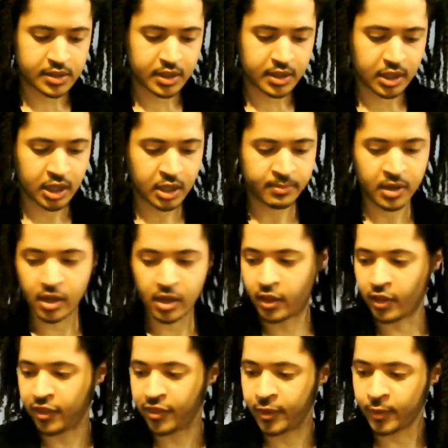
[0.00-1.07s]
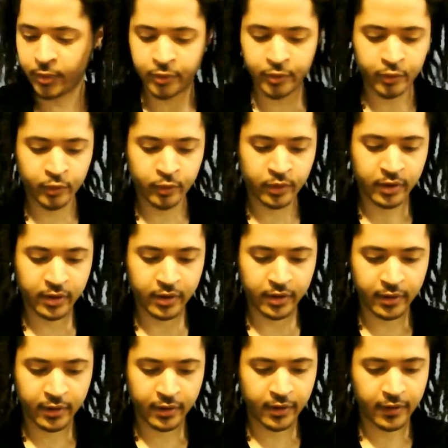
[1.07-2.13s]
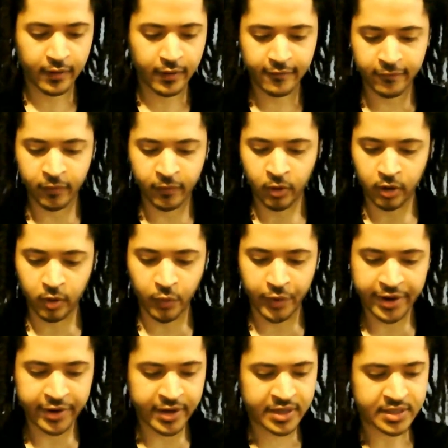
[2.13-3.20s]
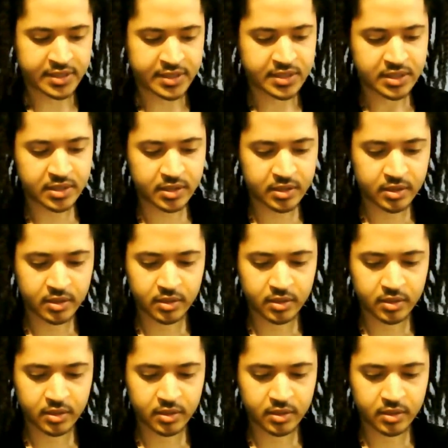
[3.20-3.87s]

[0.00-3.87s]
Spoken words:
To come through for Aquarius.